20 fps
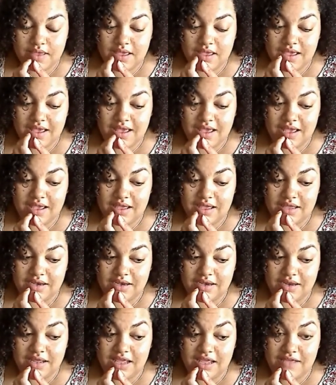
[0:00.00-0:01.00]

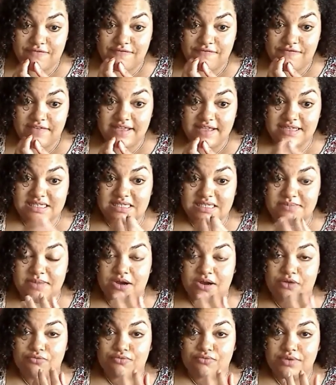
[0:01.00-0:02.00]
And if they
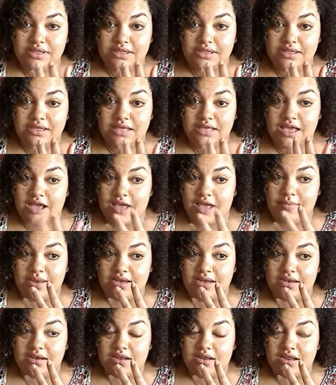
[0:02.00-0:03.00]
smell really, I
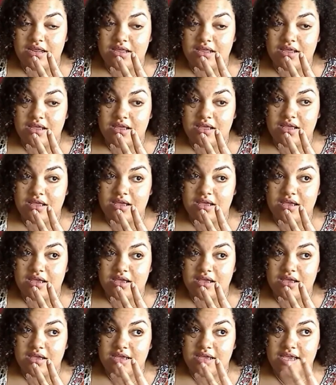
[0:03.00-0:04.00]
mean,
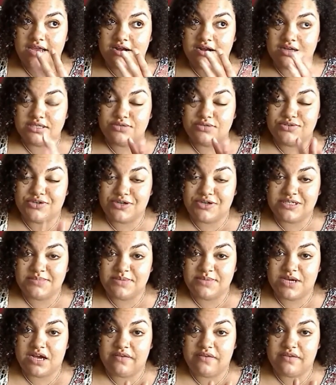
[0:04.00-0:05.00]
it also turns me
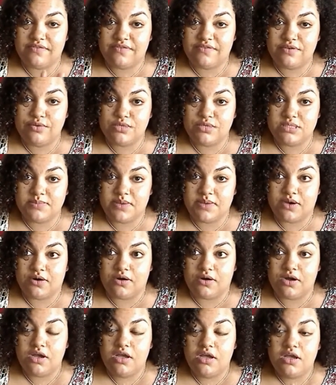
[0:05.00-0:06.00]
off if you
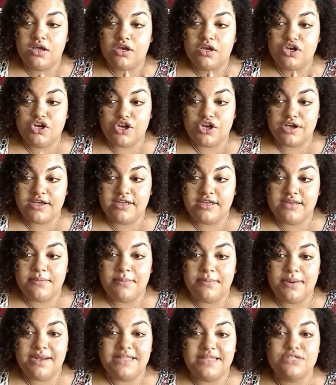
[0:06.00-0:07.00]
smell good,
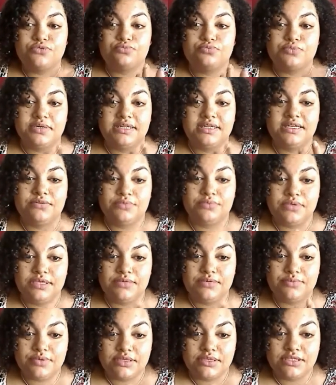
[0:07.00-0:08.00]
but it's really